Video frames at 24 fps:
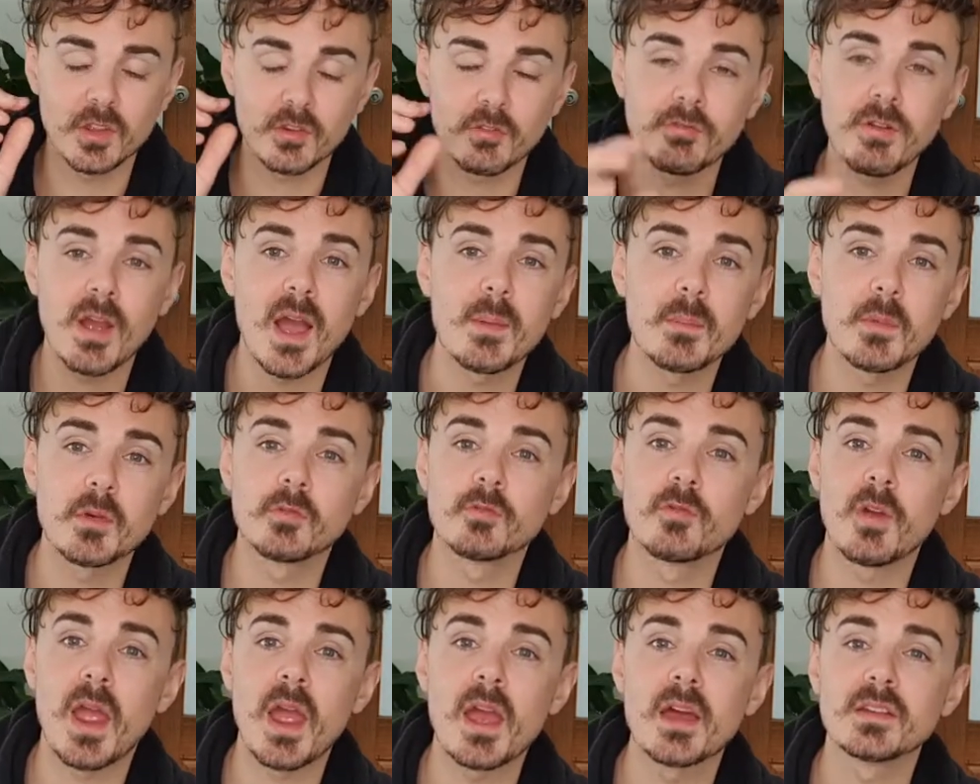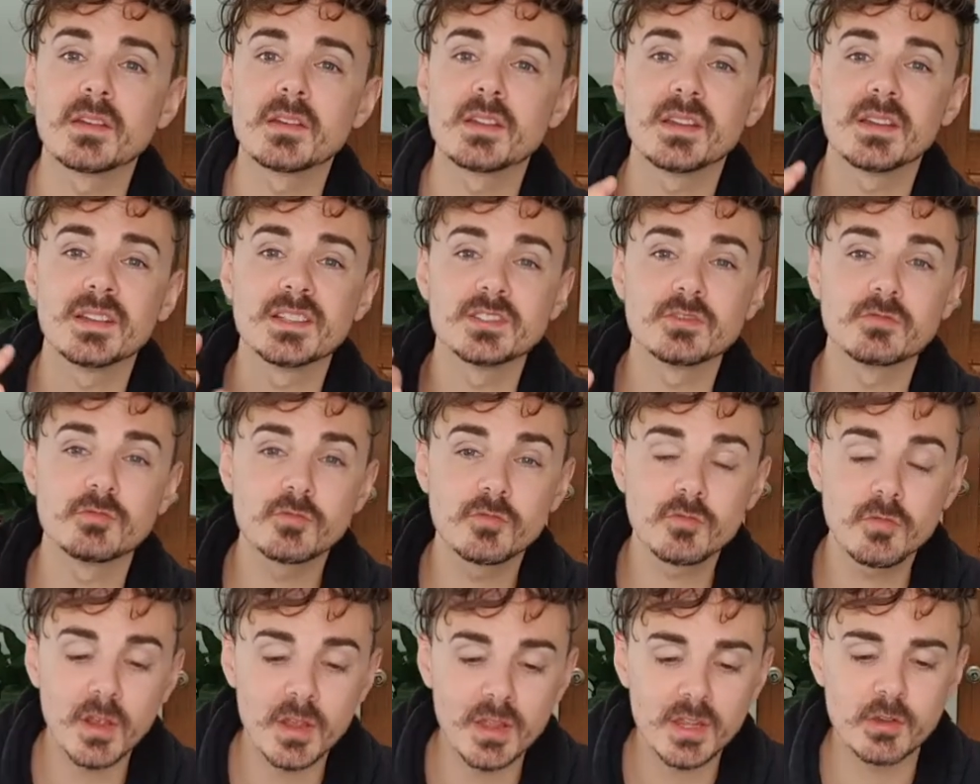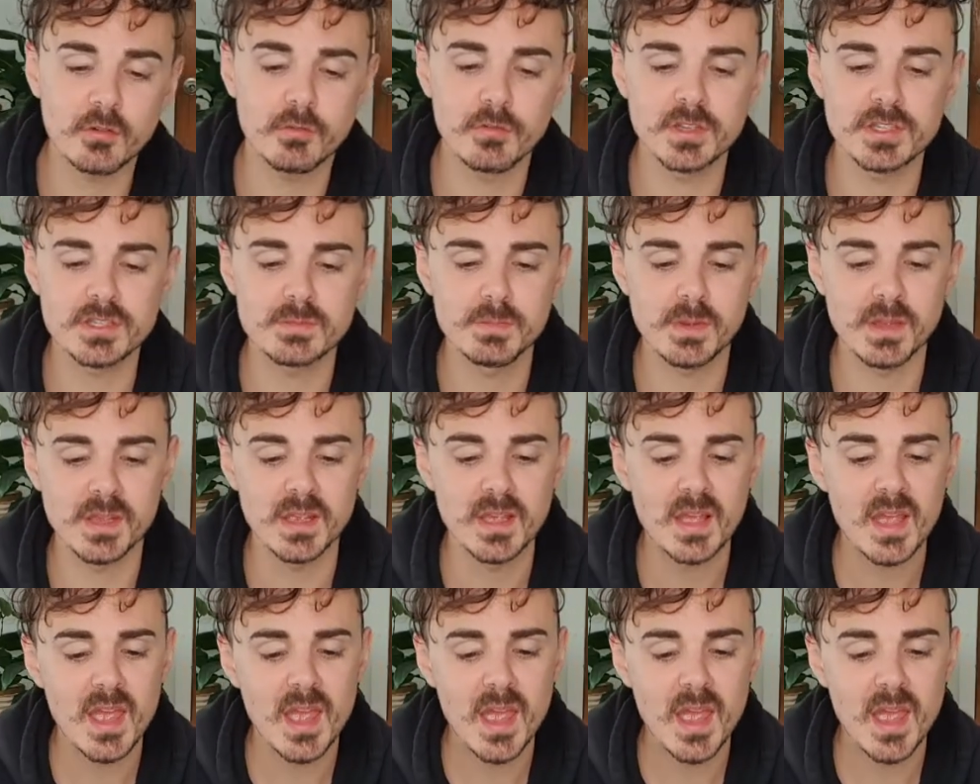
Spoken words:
crumb around it is really crispy,